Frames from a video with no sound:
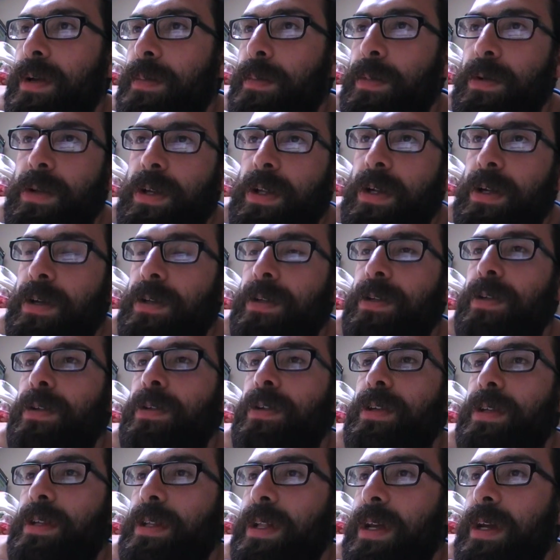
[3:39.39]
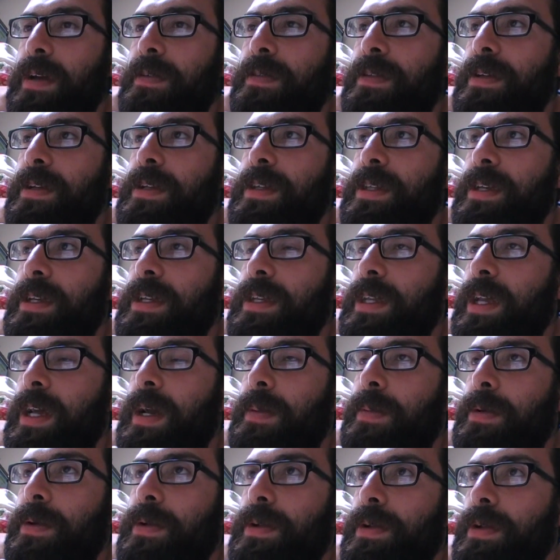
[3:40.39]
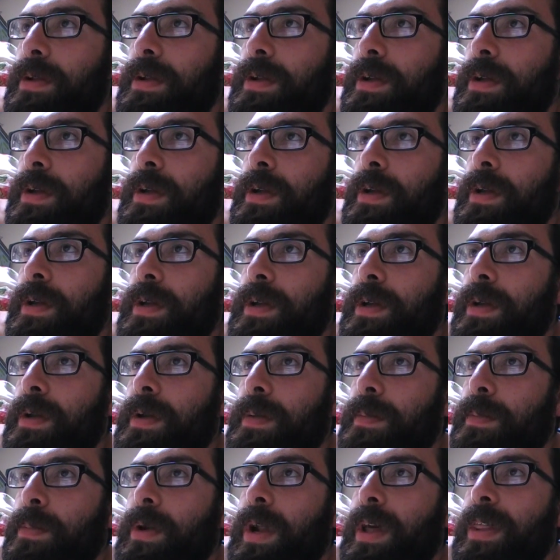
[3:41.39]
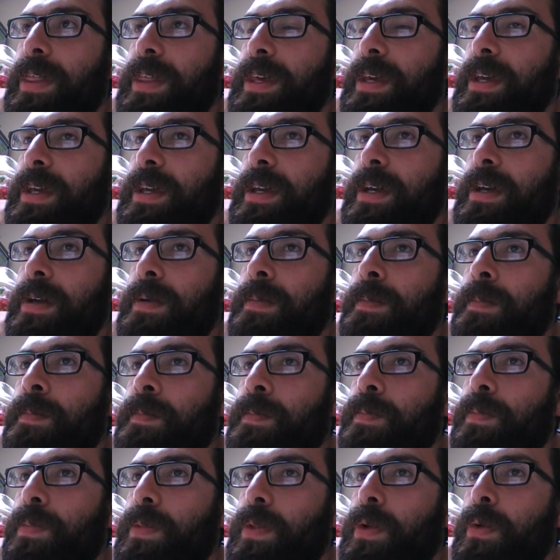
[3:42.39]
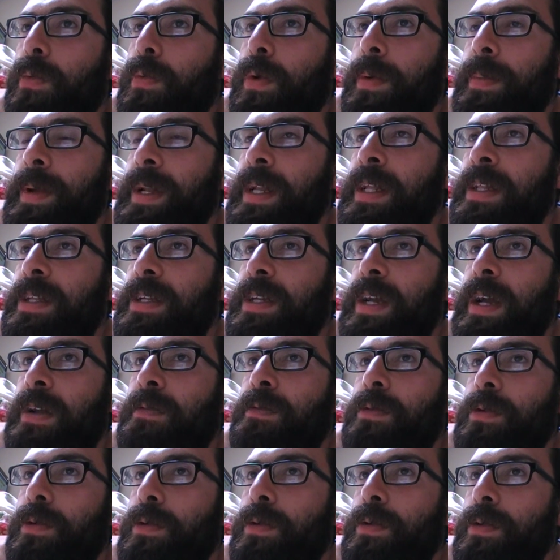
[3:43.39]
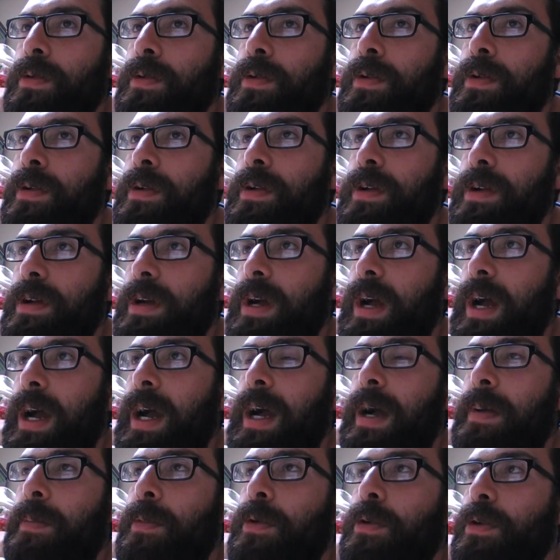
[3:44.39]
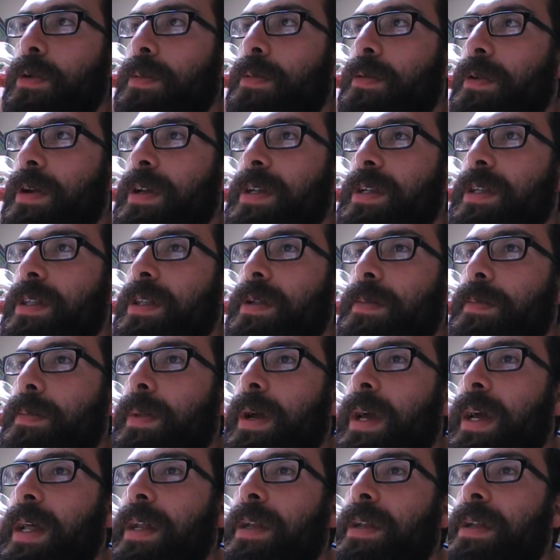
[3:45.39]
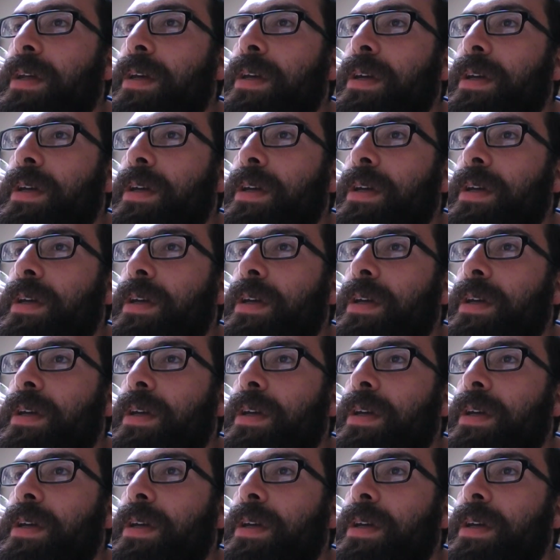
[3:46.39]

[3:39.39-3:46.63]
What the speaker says: But you know, such is life; these things happen. But I think women in general are more oppressed than men.